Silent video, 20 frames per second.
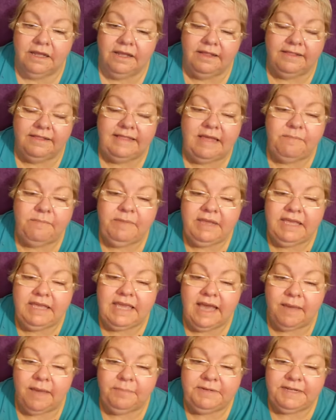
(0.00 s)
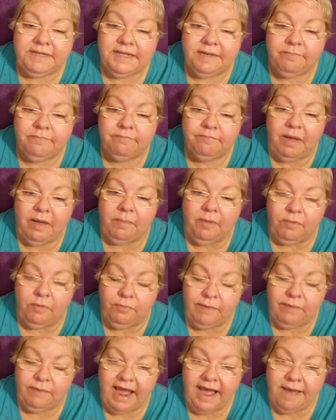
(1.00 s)
They've been kept in bubble
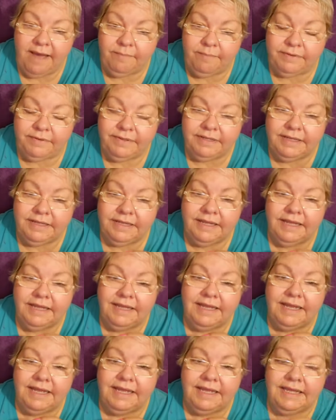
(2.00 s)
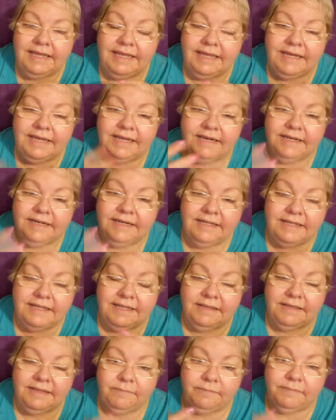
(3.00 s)
wrap in
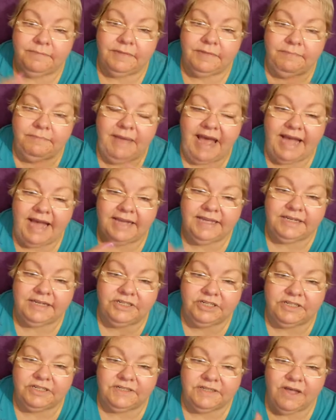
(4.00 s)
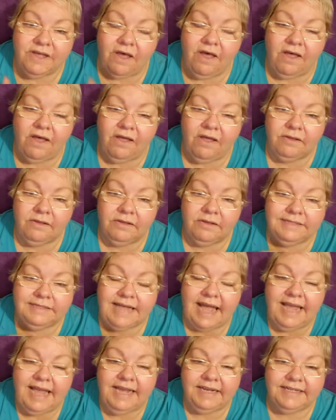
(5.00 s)
packages all
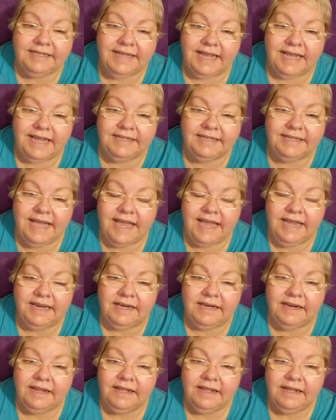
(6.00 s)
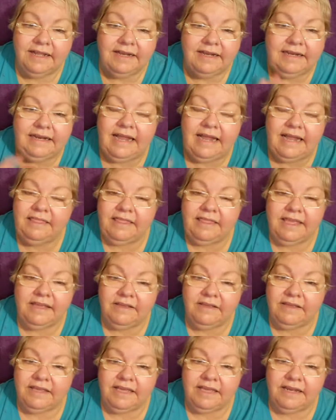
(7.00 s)
tight, tight, tight.
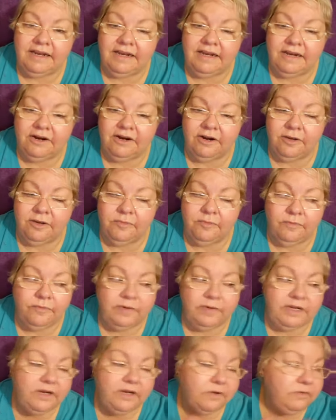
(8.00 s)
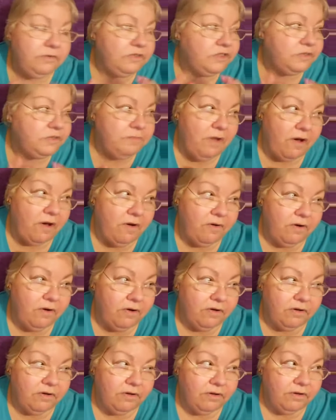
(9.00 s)
Nothing could get near them. We don't
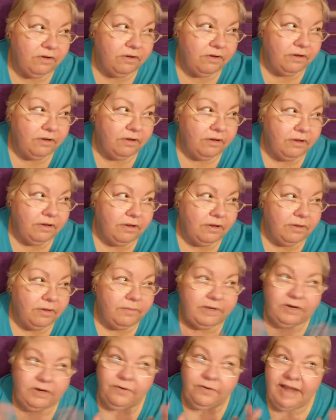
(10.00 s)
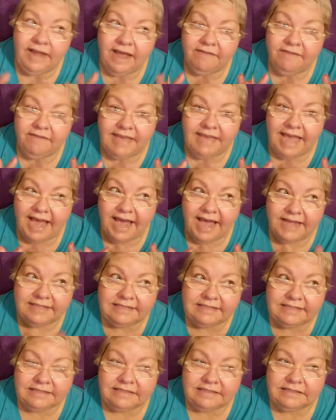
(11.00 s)
smoke. We don't have
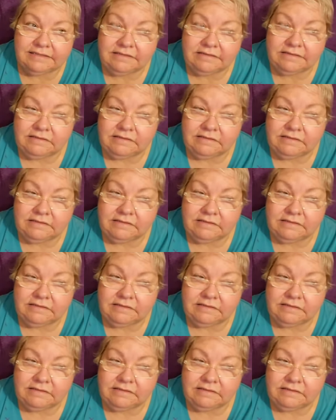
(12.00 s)
cats.